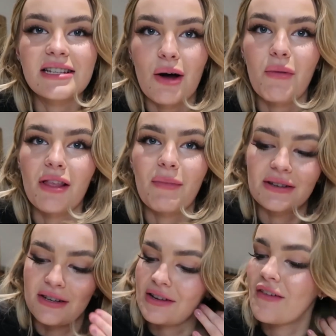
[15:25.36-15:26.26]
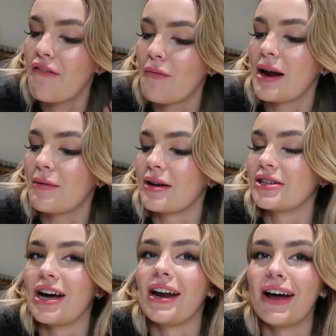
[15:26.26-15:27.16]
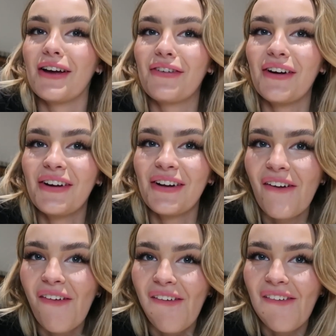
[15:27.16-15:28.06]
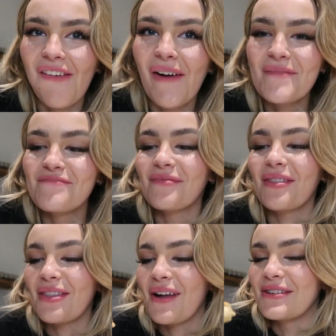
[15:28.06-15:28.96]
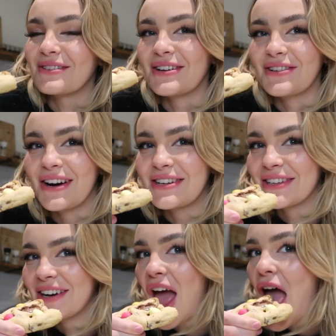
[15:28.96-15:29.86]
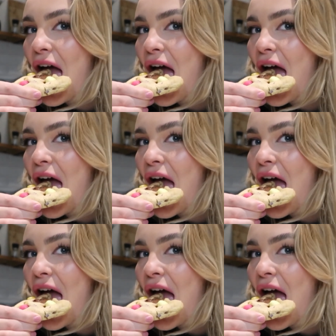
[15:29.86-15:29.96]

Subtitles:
down one of the best things I've ever made in my entire life. No exaggeration.